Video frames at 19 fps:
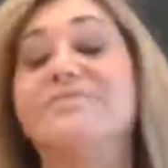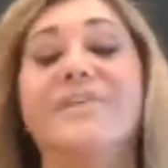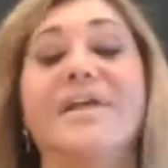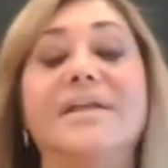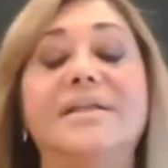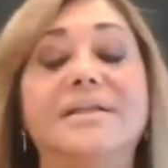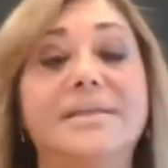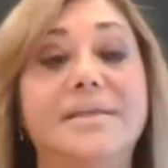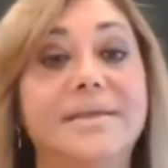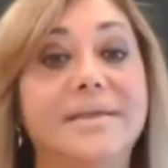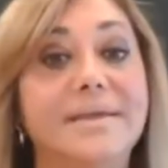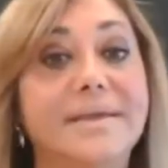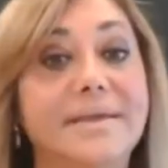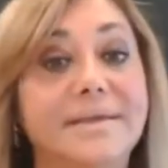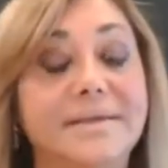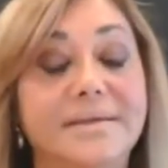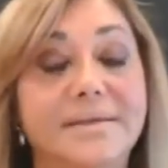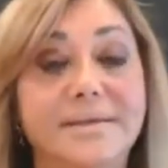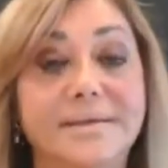frankly,
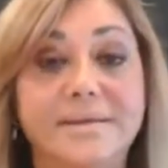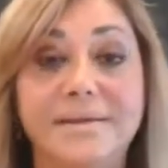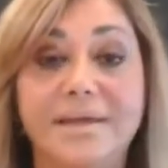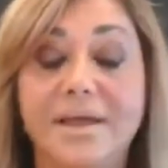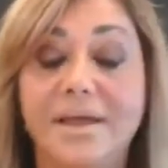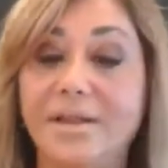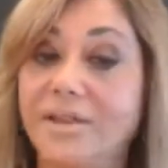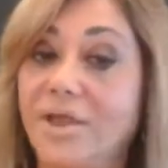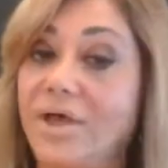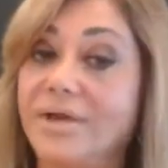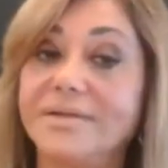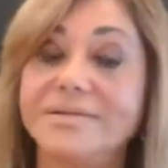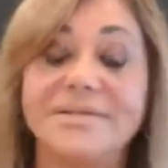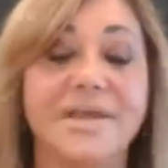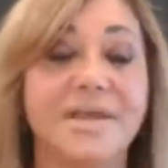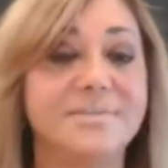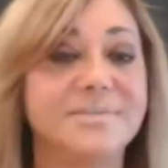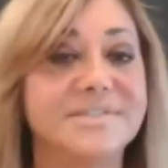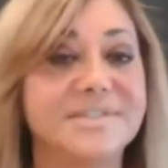a lot of
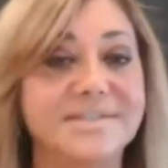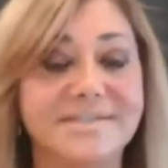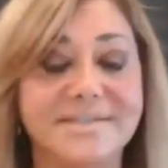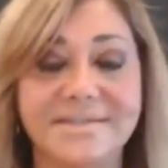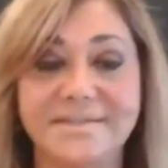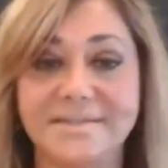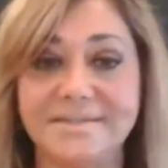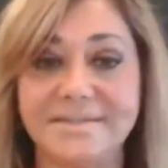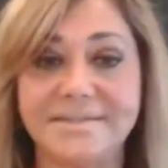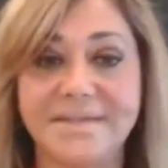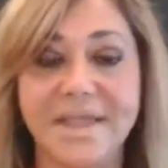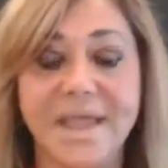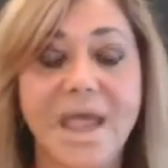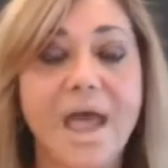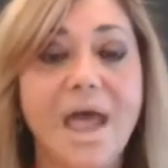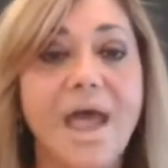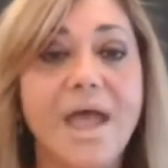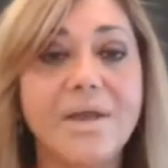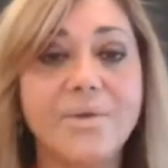times it didn't.
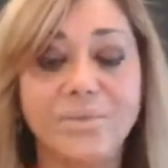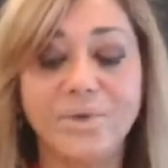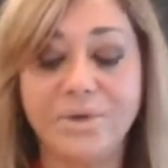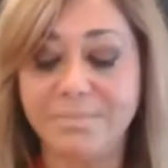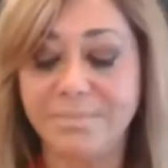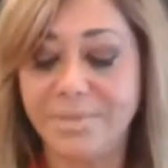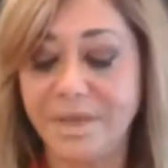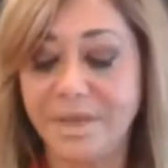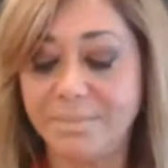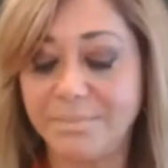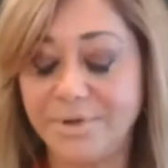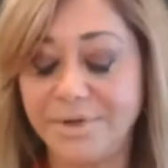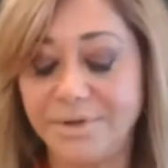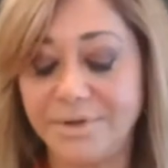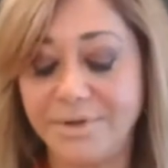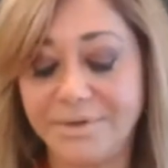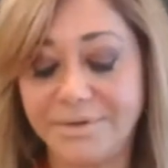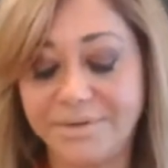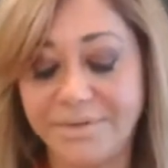I
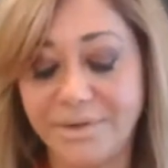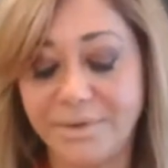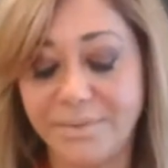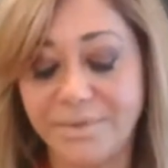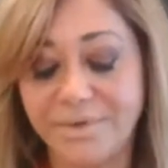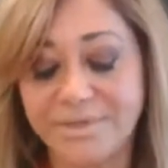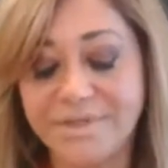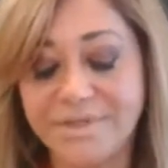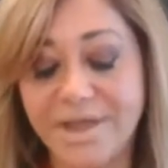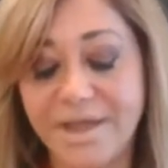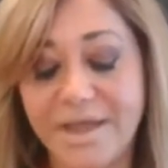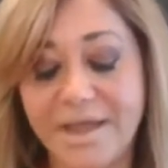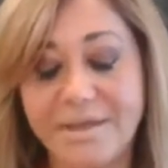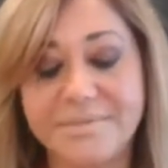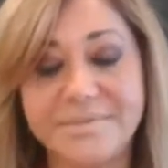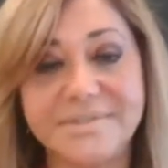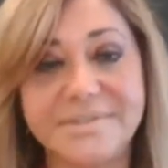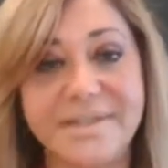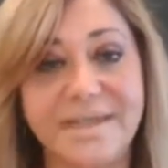remember there were
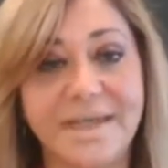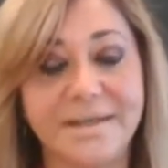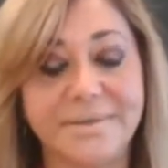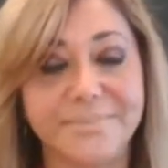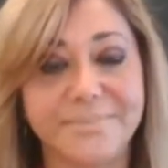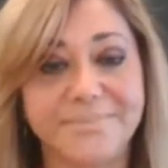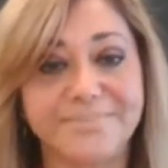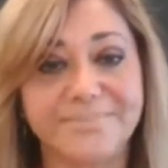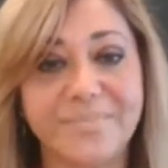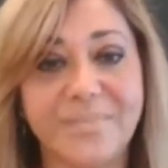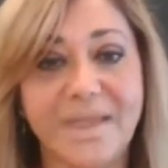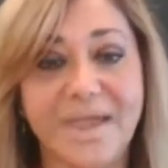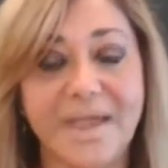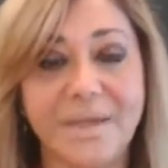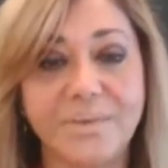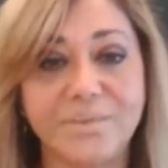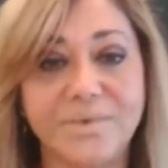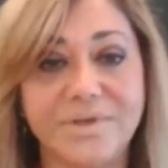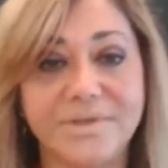times that
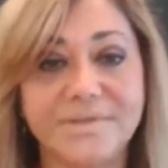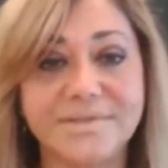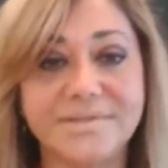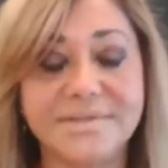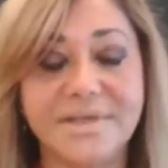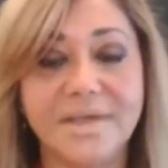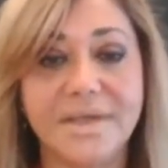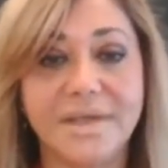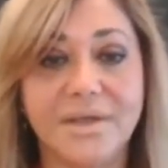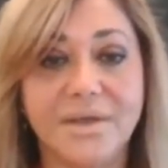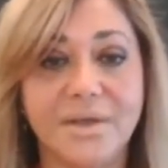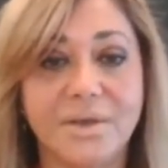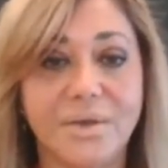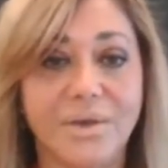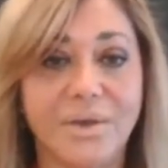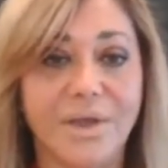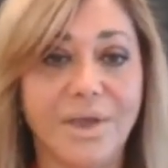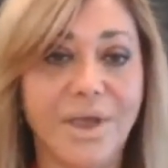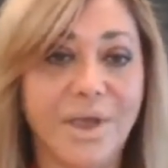I was
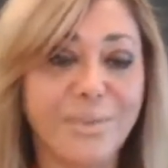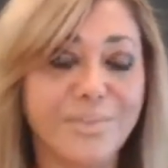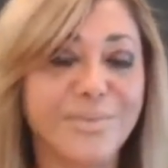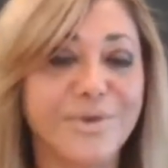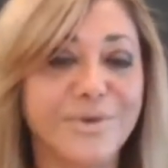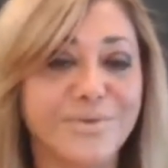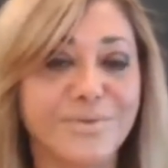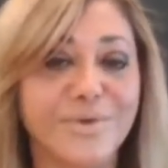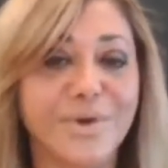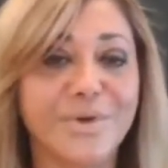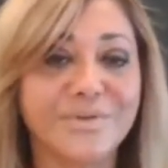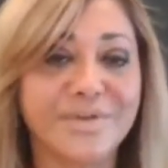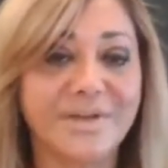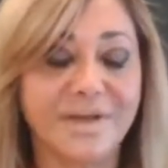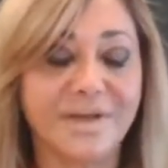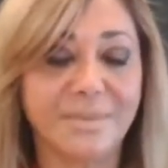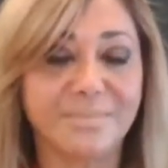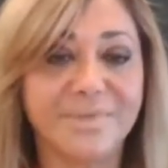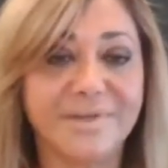helping grow the
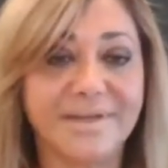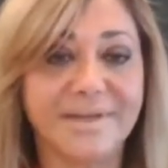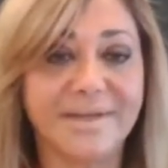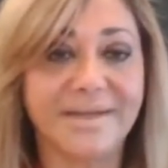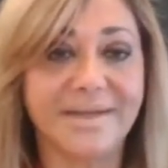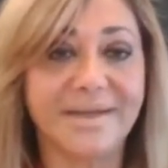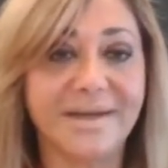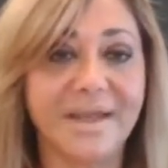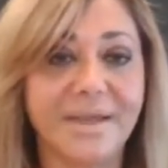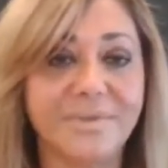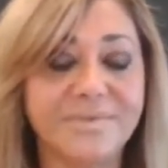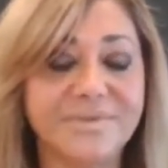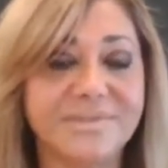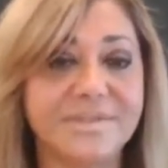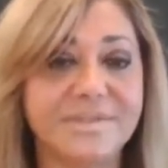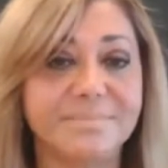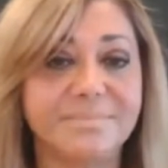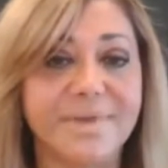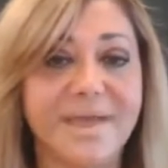company and I would
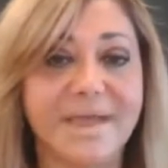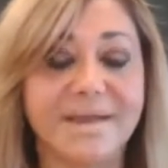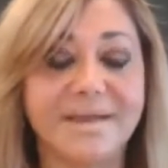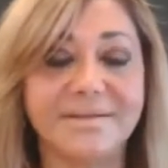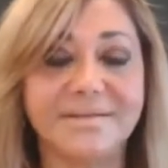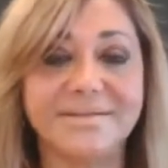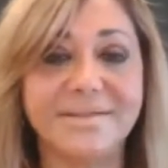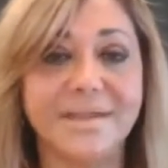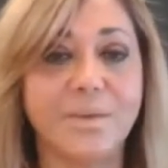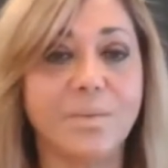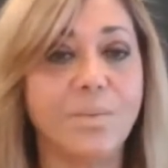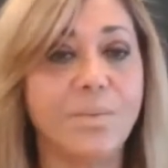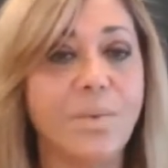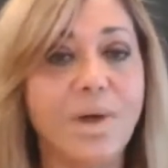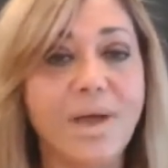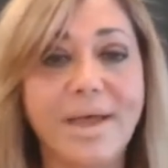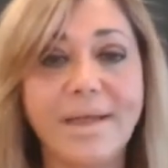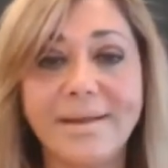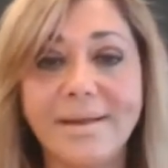sit back and say,
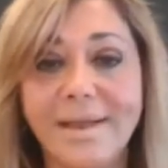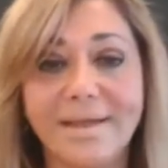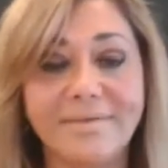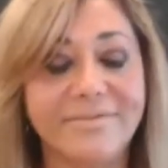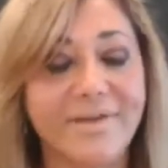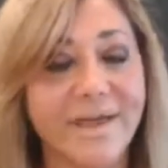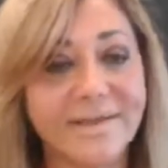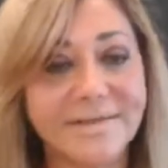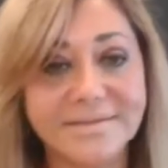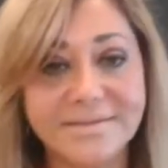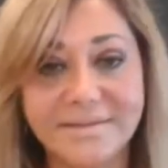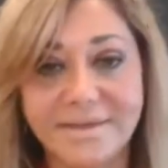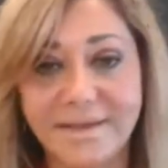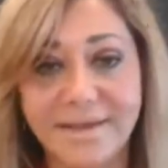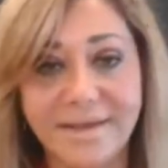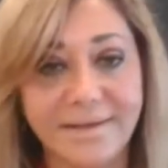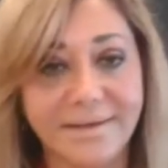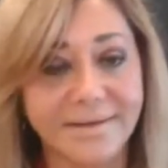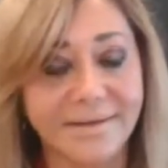what have I
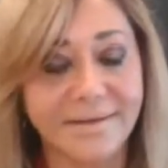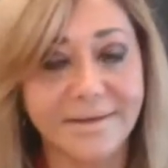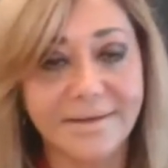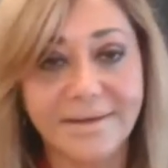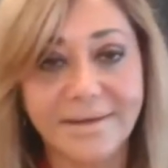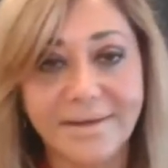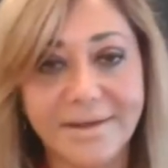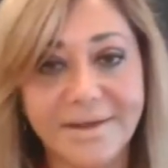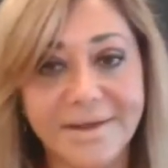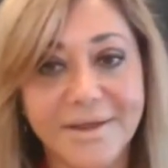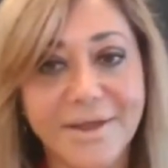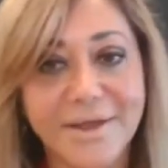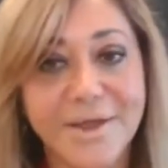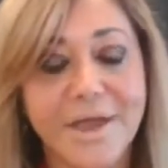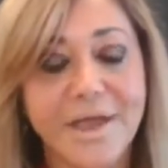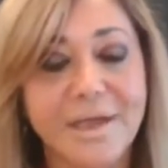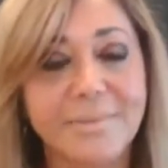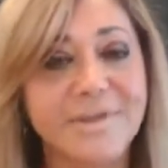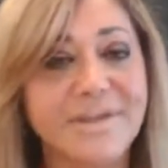done?
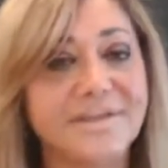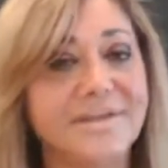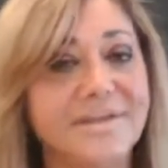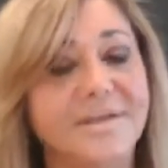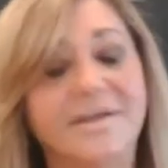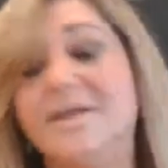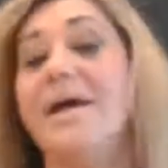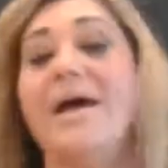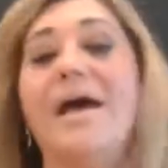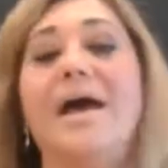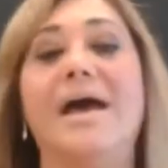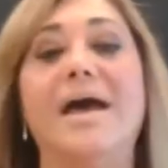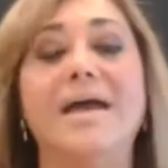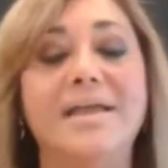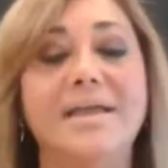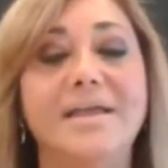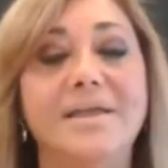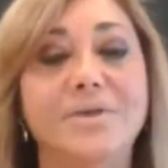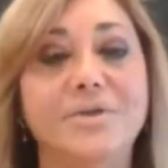I mean,
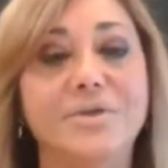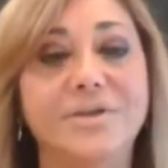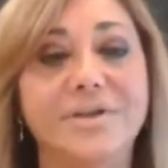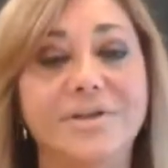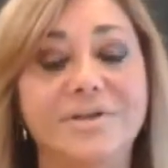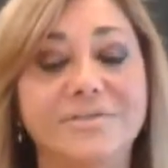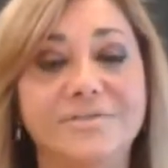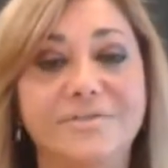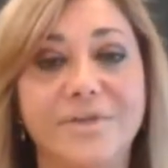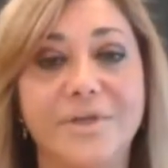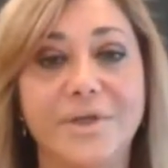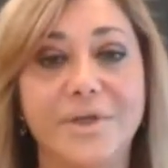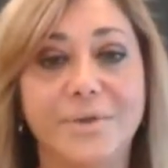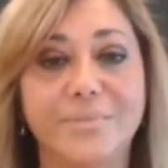I could have,